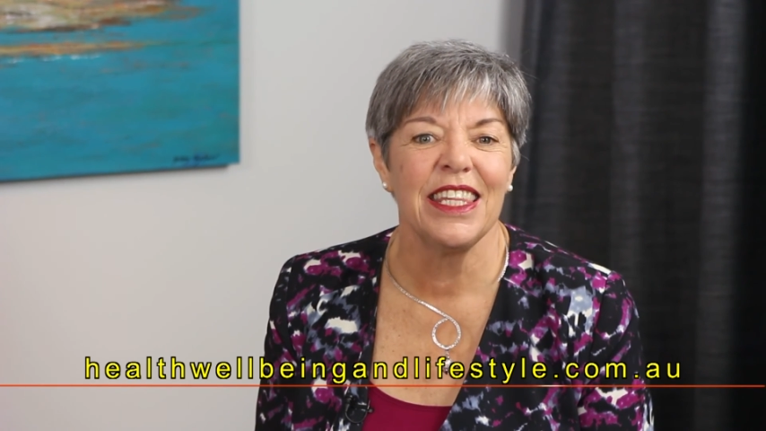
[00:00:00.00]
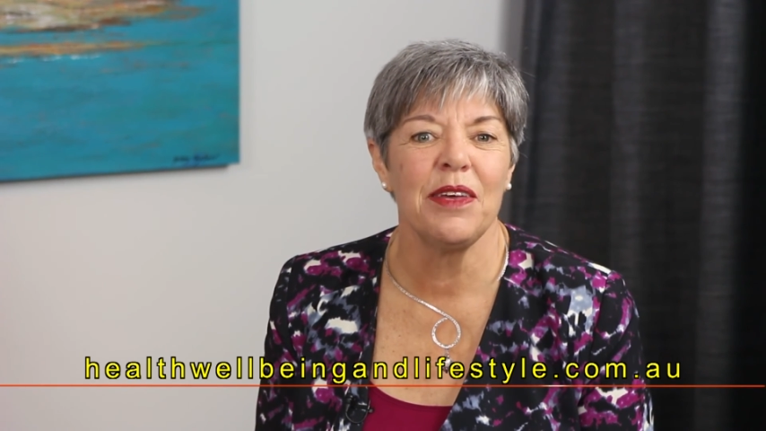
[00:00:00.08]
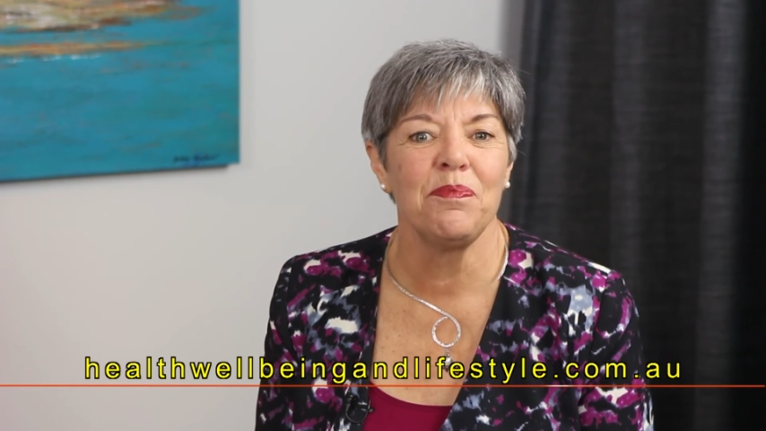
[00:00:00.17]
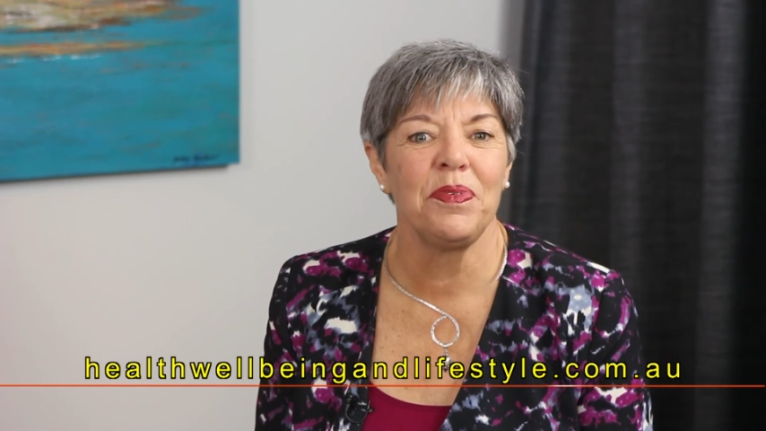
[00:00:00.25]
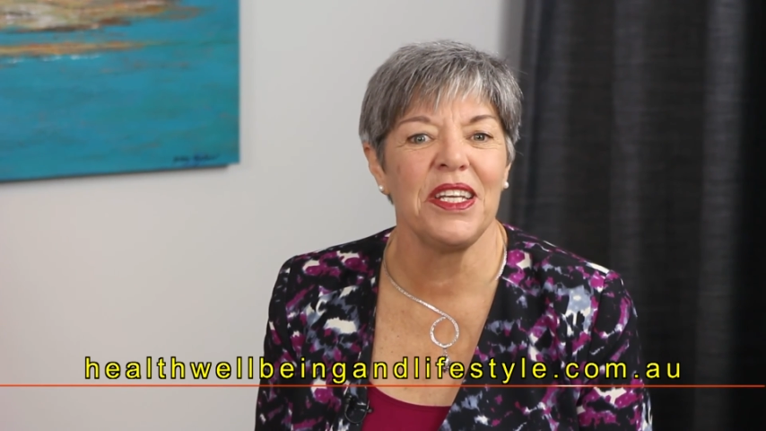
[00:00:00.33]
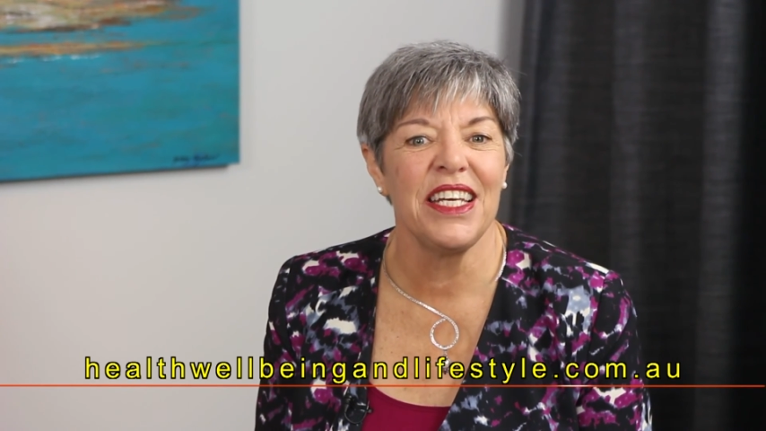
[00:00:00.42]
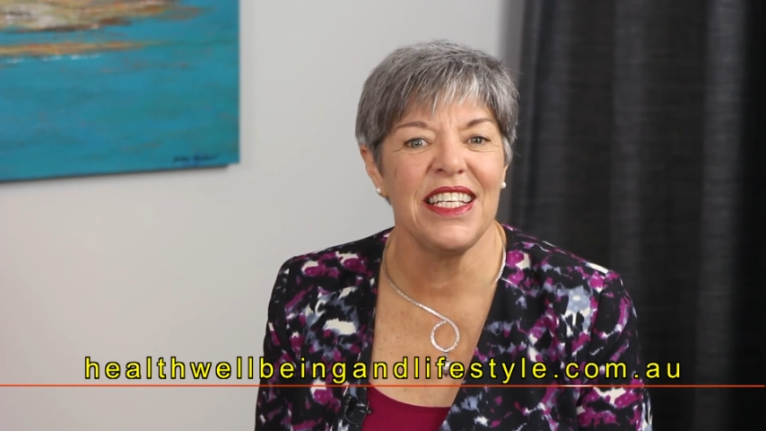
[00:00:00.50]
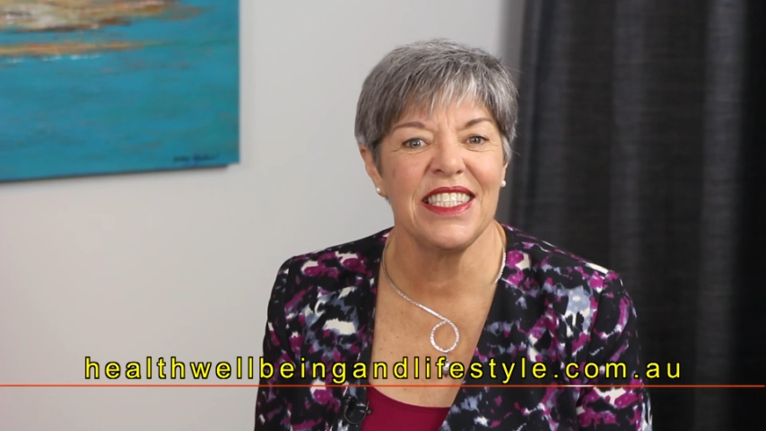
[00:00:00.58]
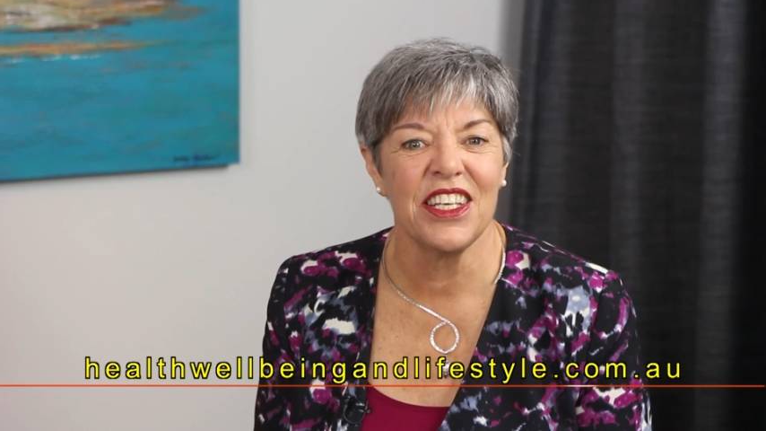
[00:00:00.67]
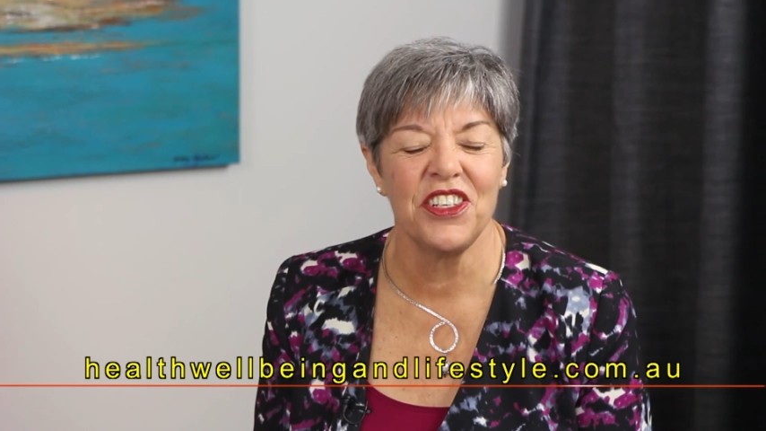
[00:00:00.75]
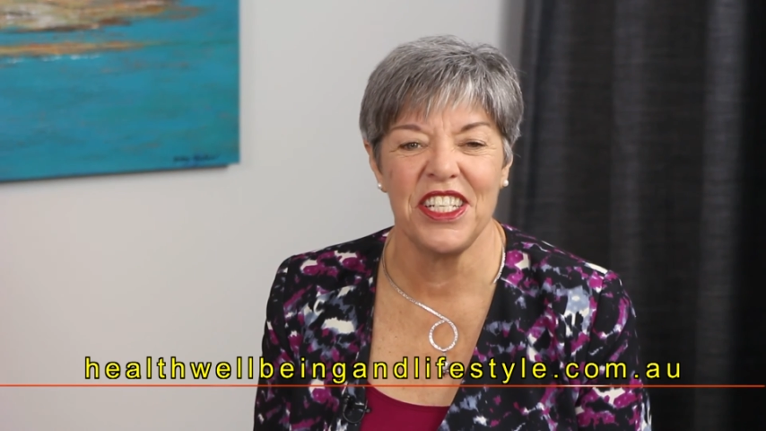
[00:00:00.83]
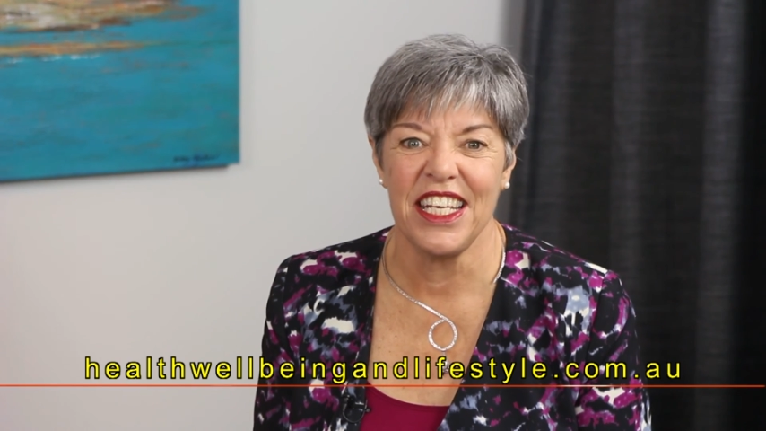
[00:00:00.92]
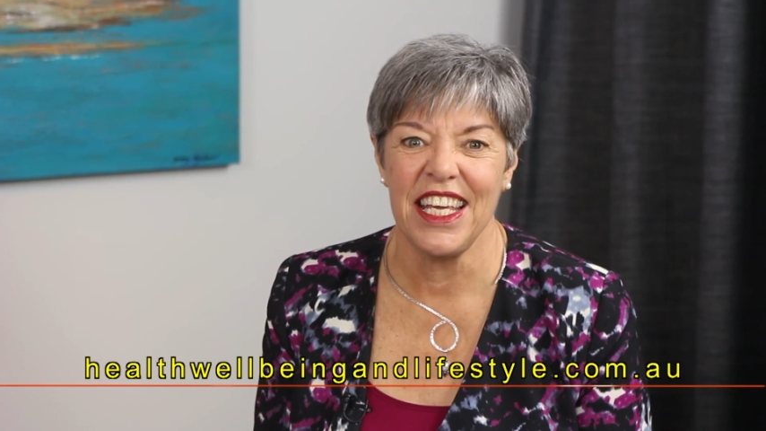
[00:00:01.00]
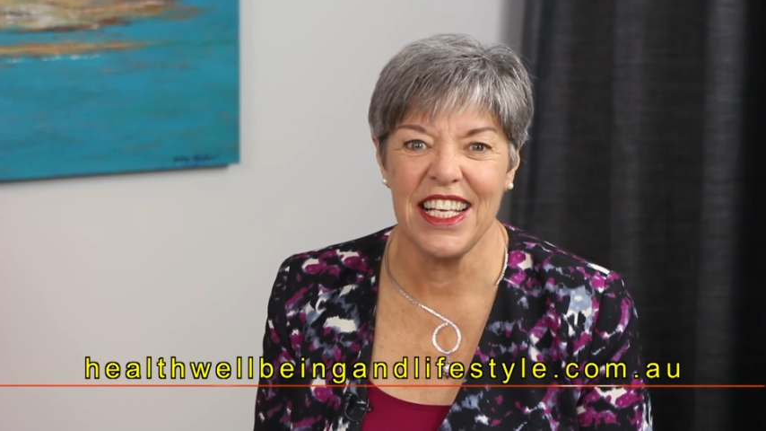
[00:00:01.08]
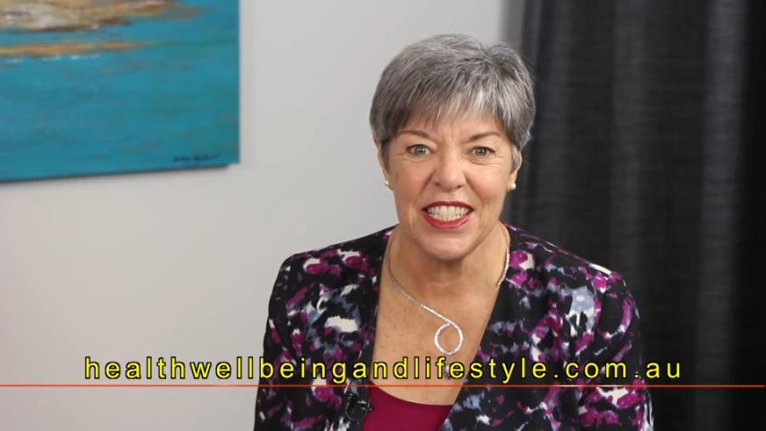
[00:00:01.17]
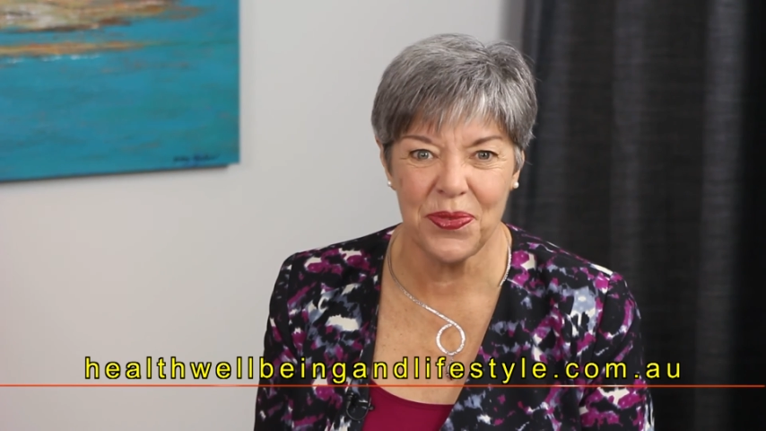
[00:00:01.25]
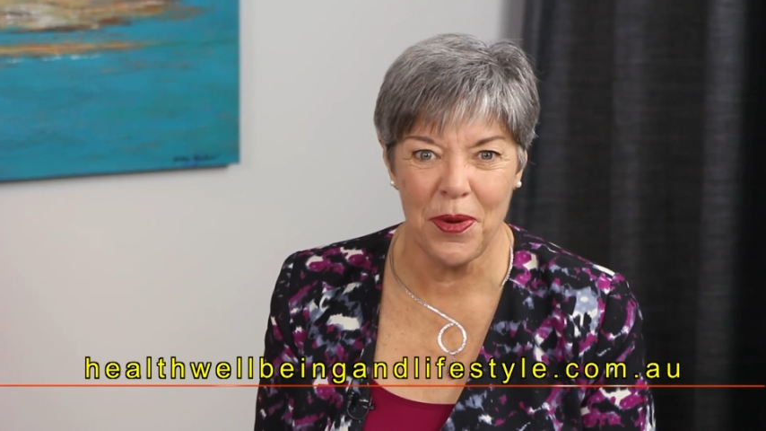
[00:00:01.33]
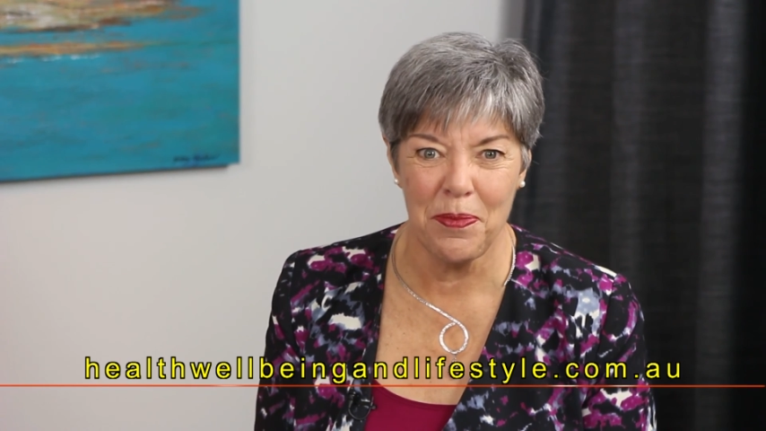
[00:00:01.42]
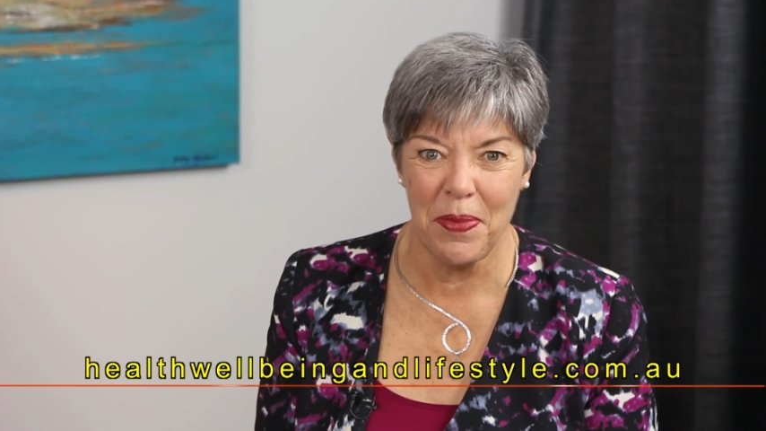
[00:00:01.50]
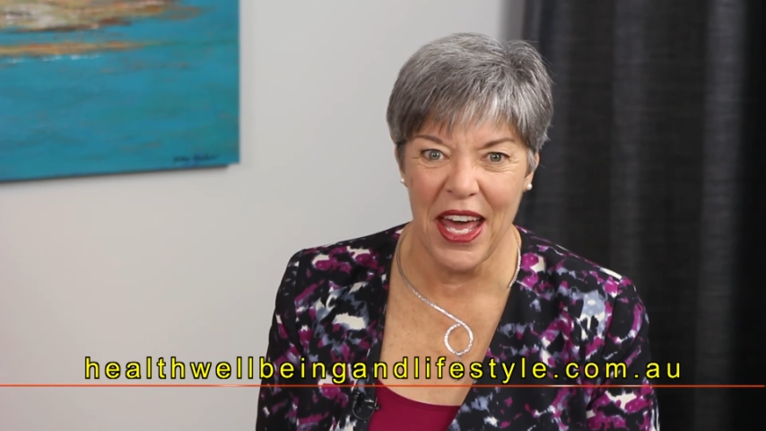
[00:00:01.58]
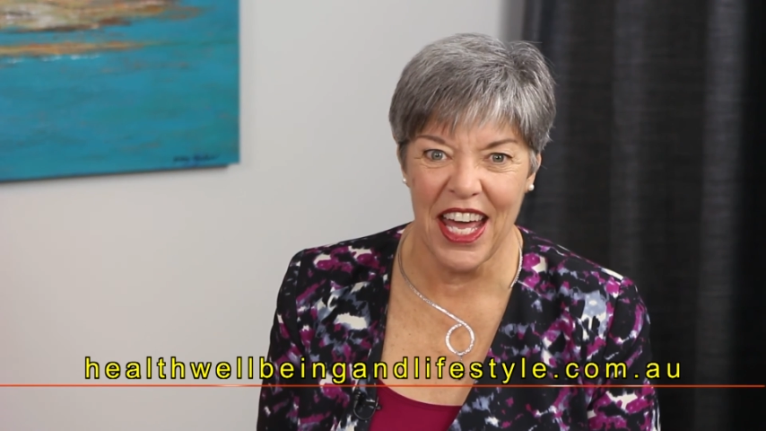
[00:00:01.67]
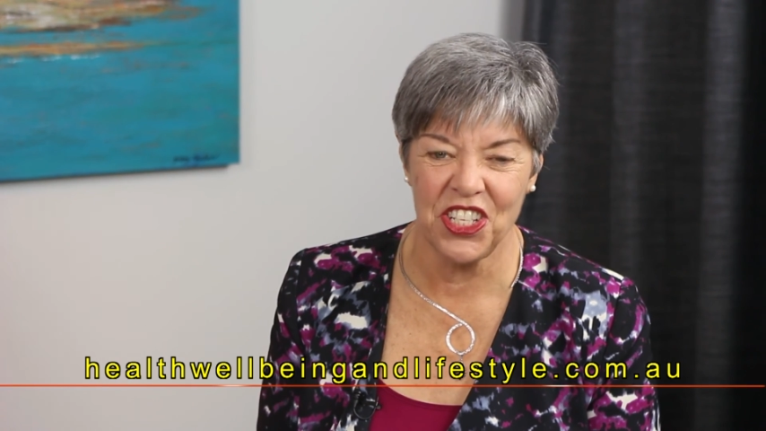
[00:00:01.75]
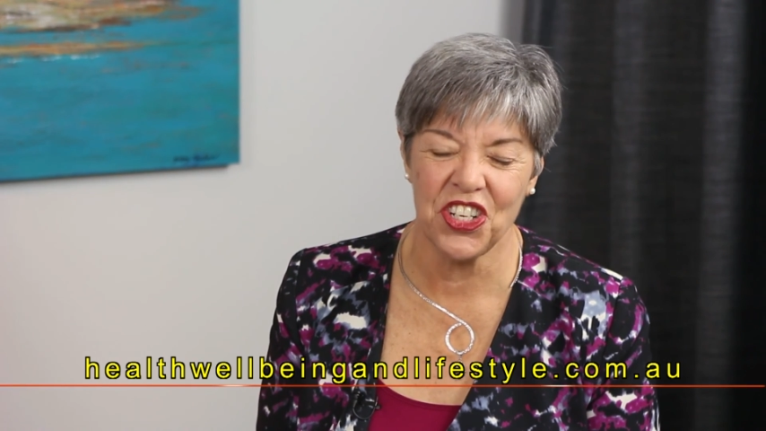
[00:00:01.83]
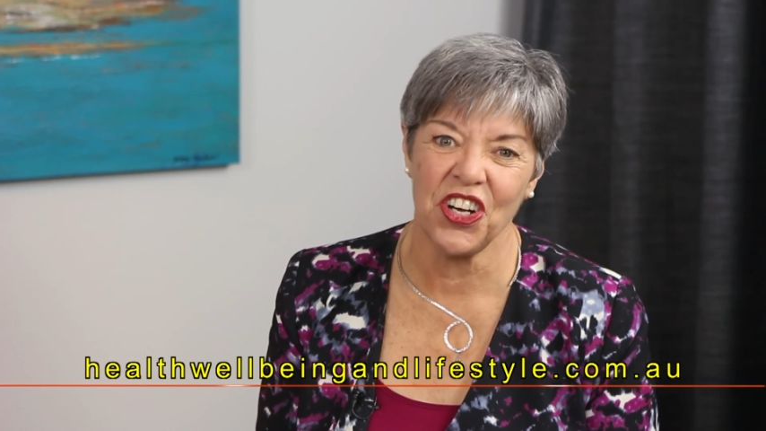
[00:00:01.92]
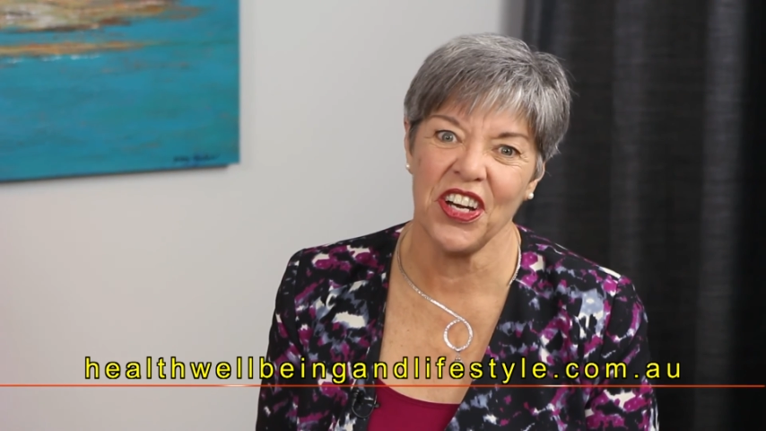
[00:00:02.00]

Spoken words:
then please go to his webpage